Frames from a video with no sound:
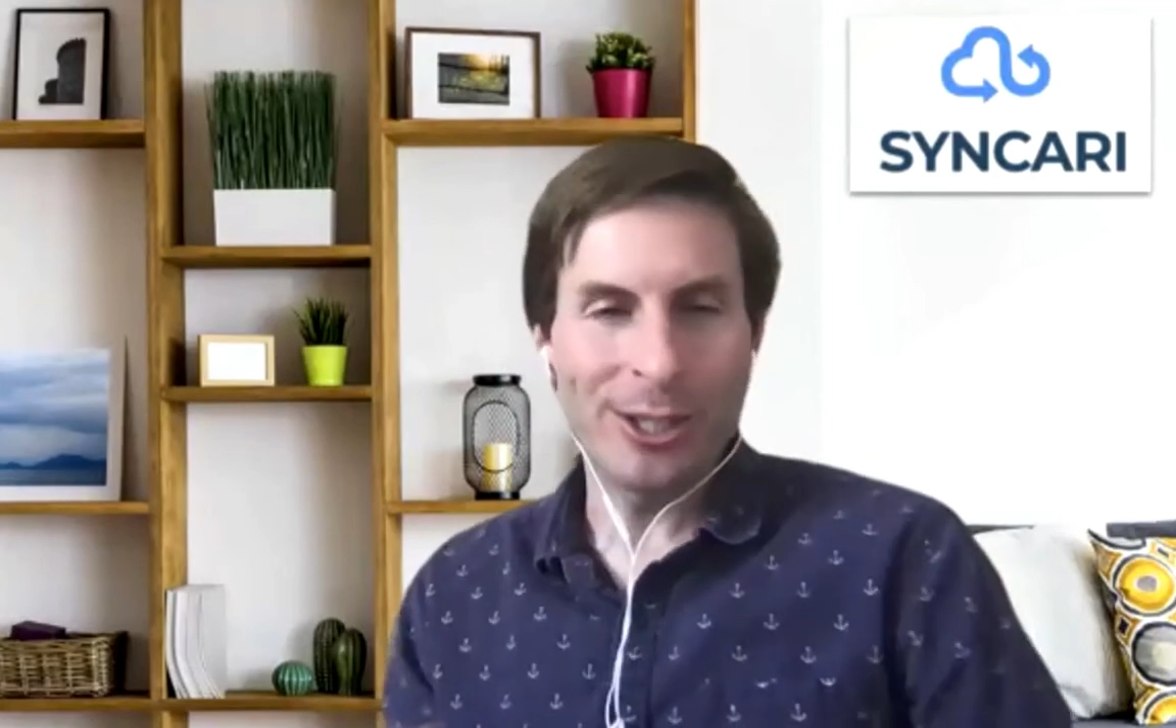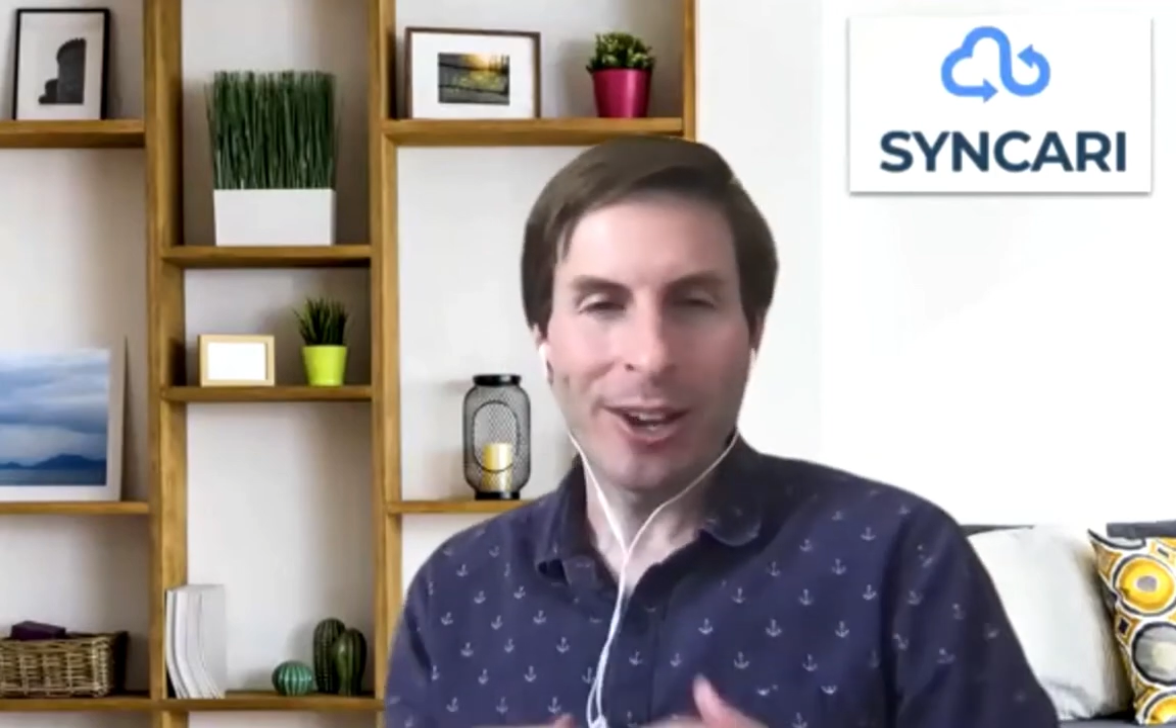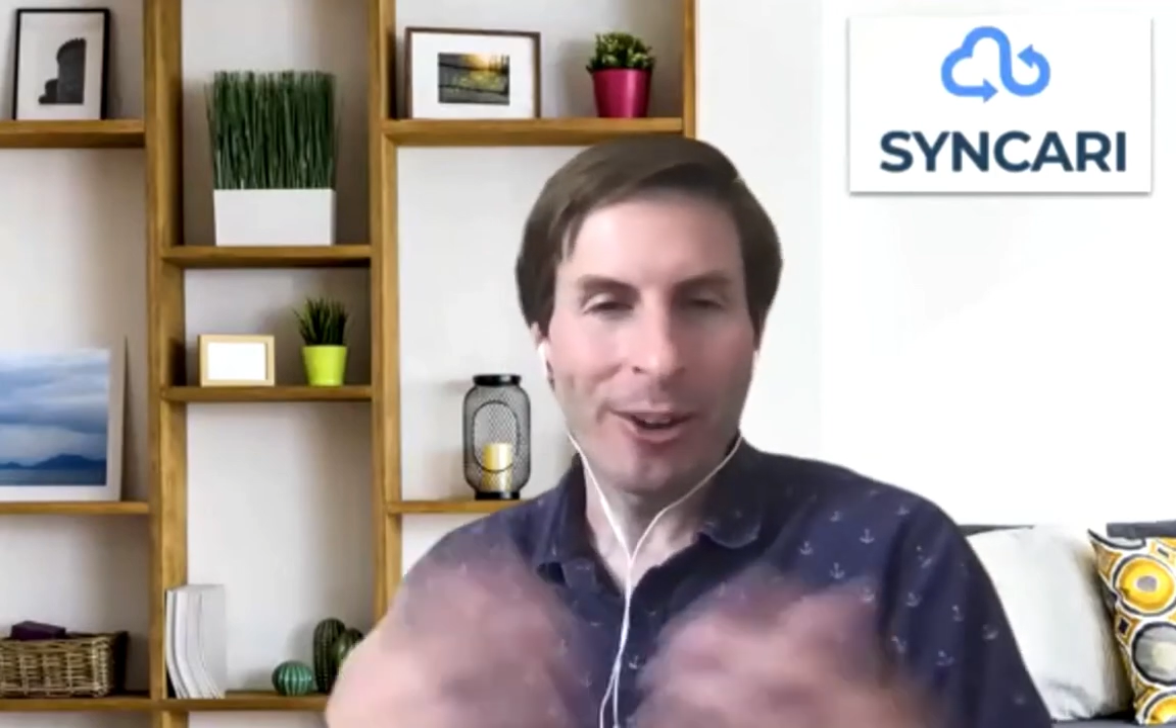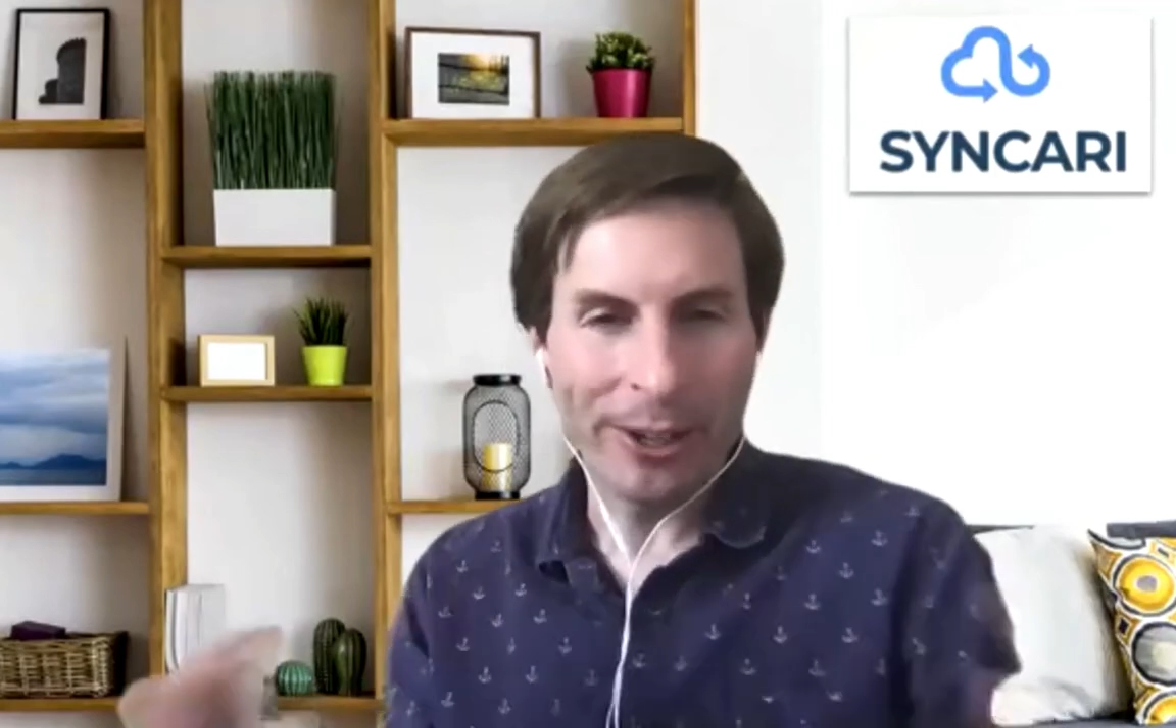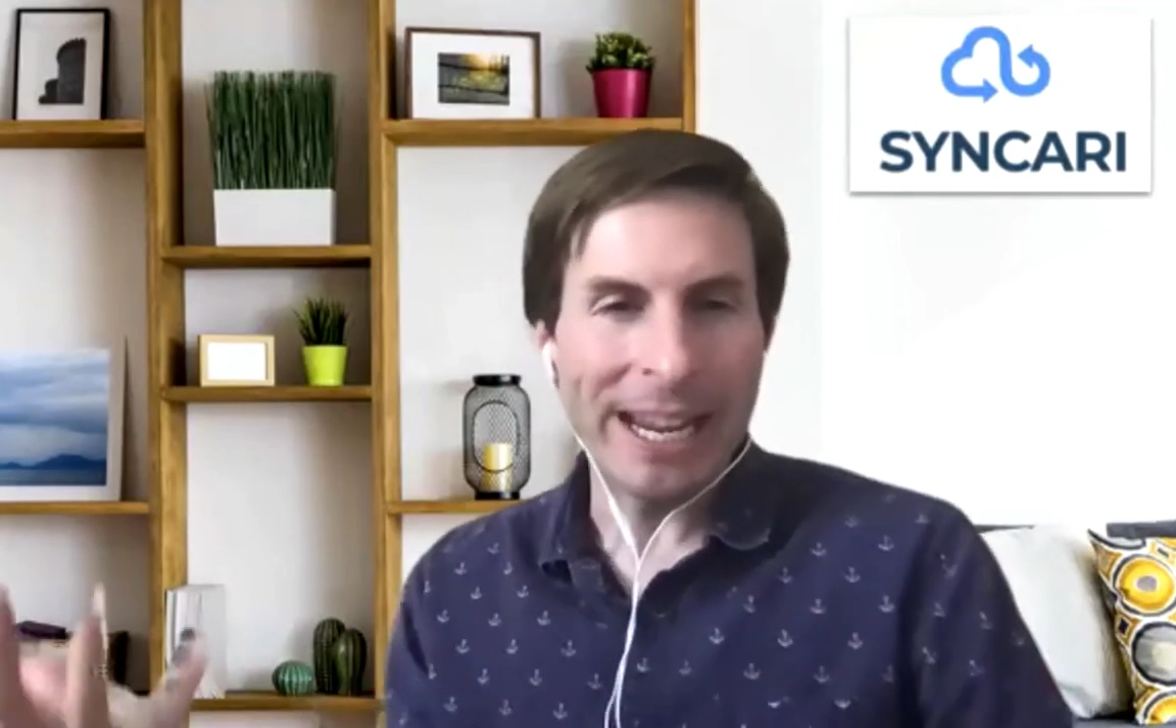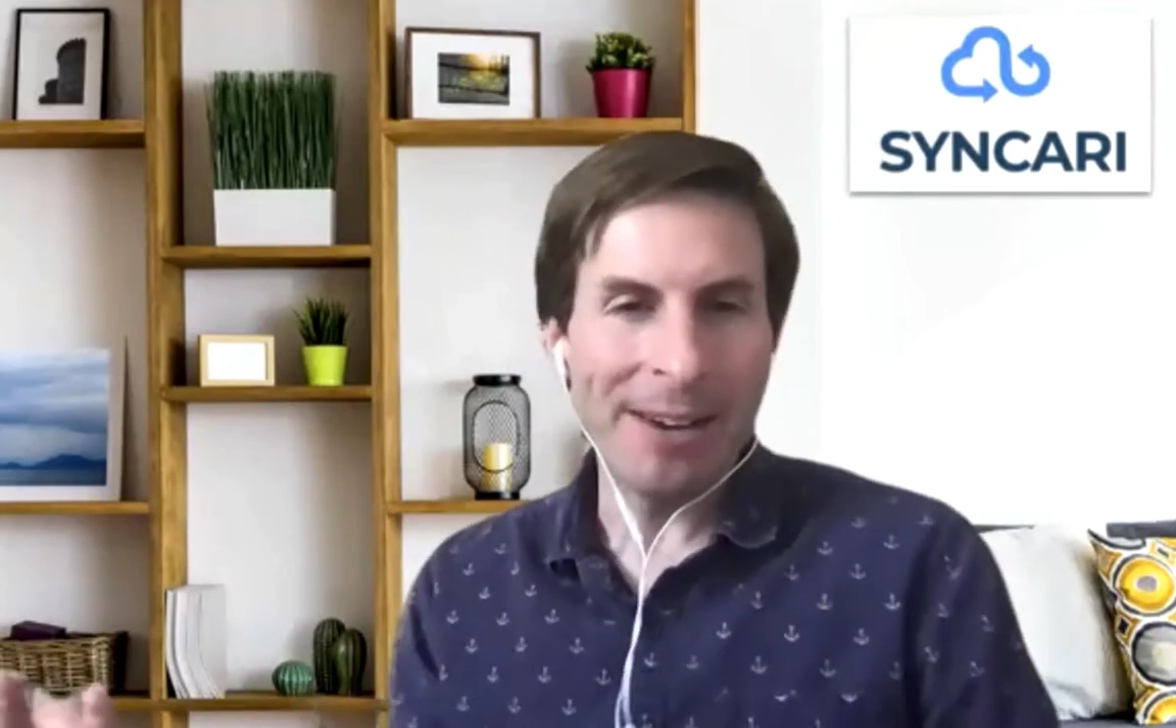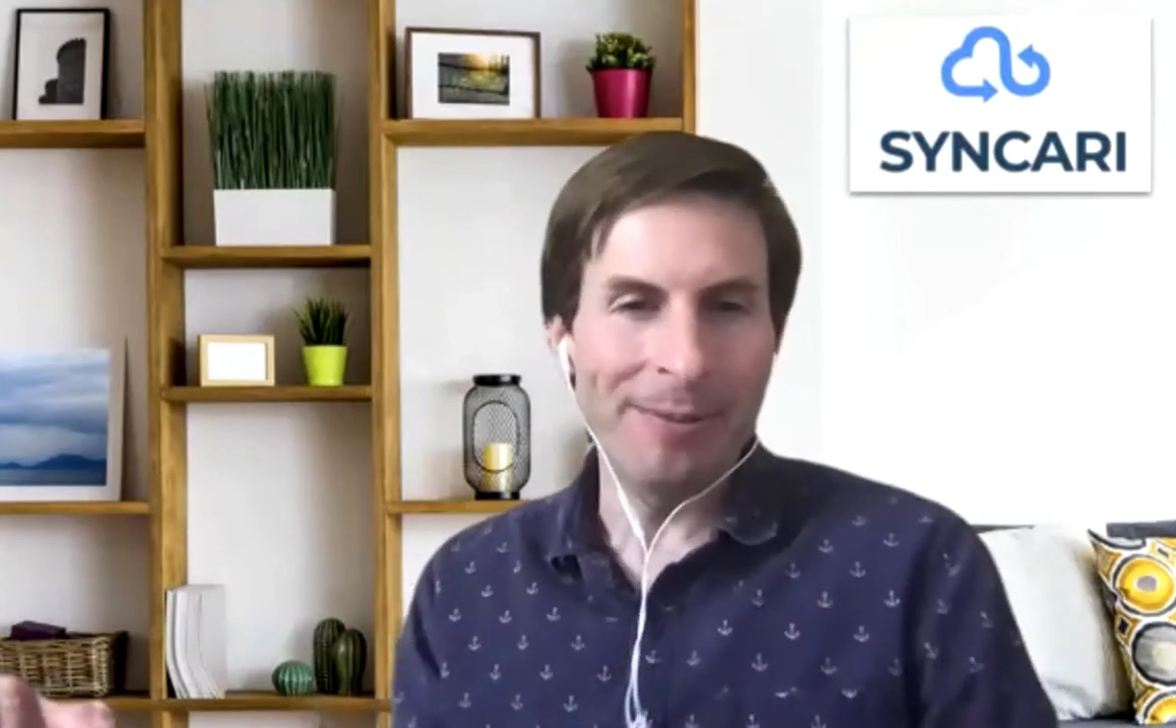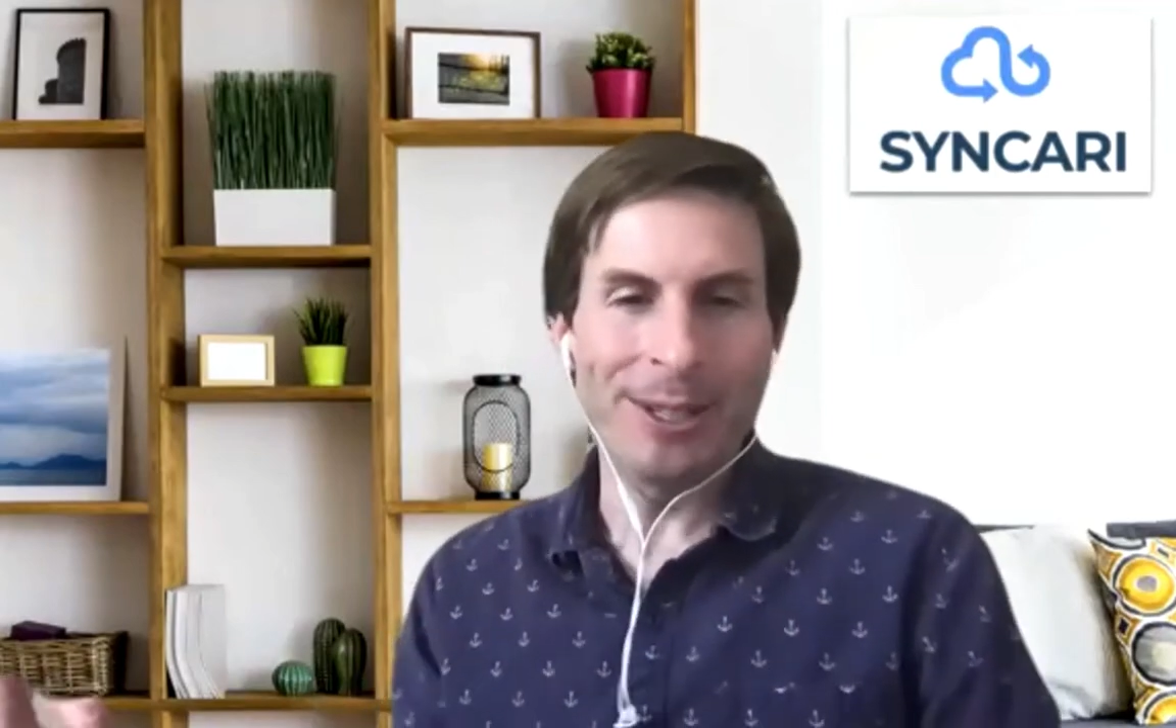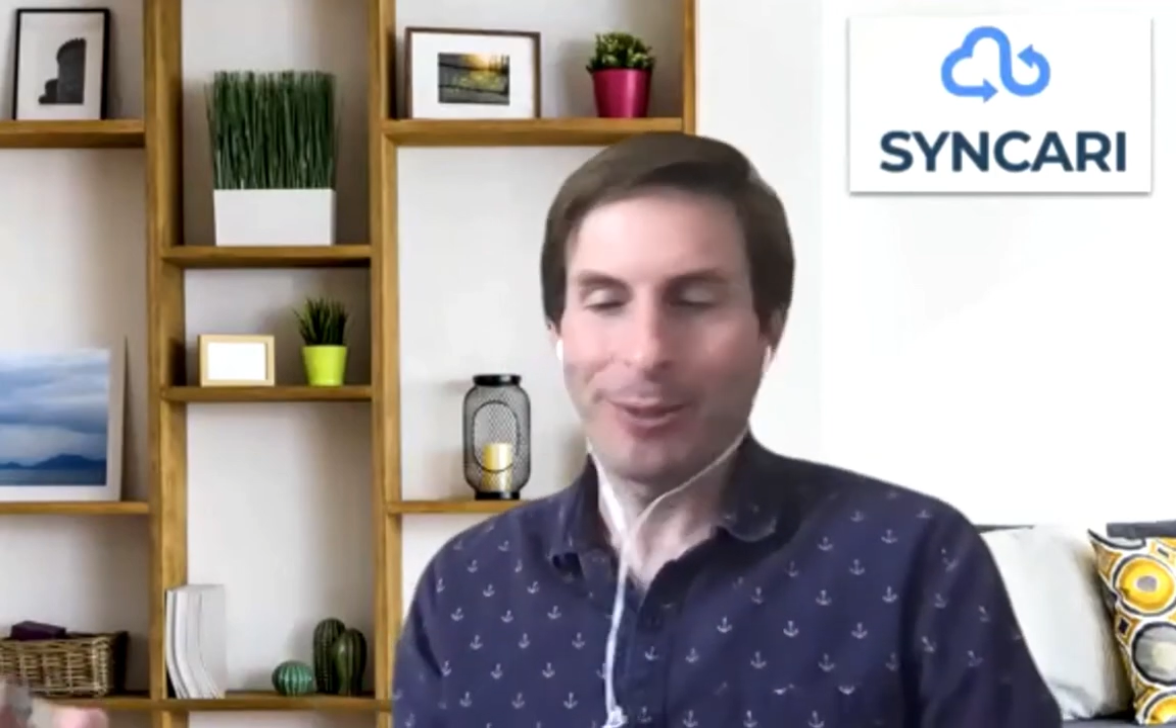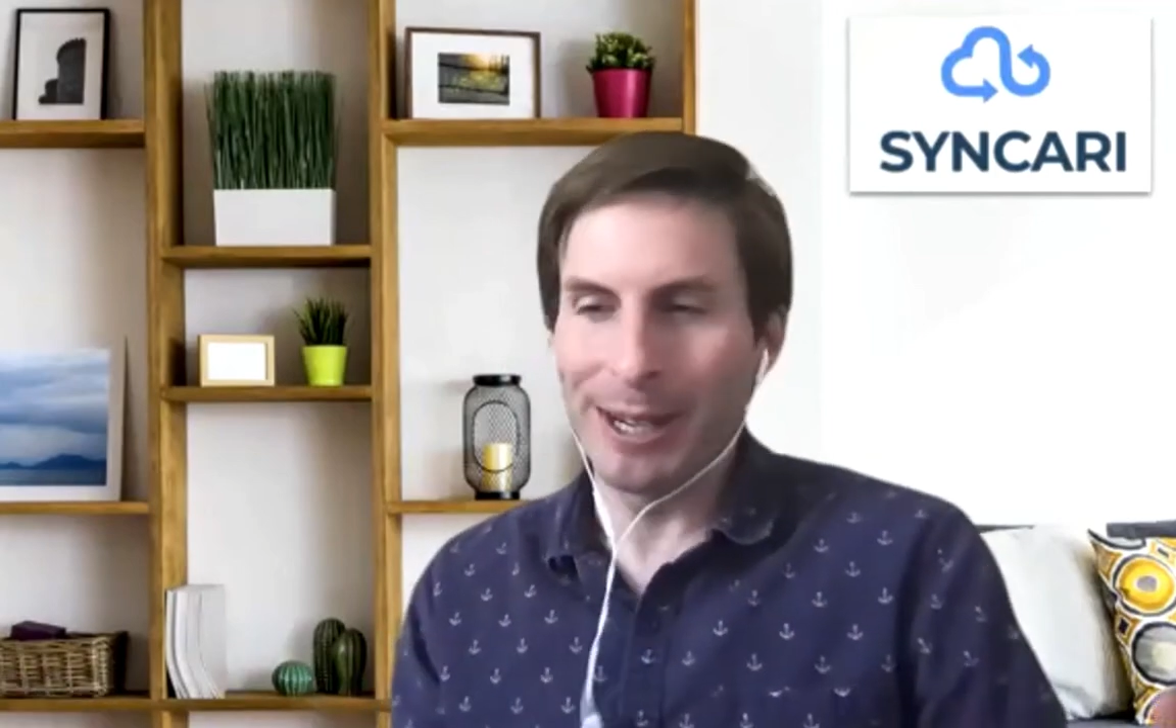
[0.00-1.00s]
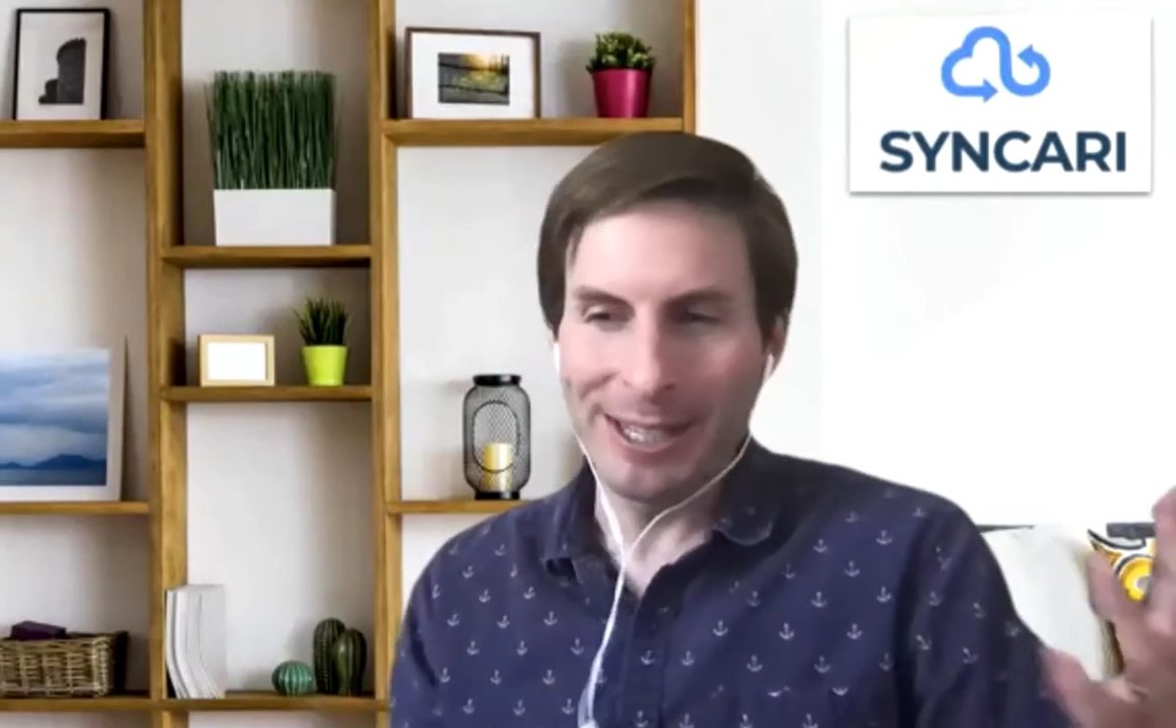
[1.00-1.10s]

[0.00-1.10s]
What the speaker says: on our canvas, right?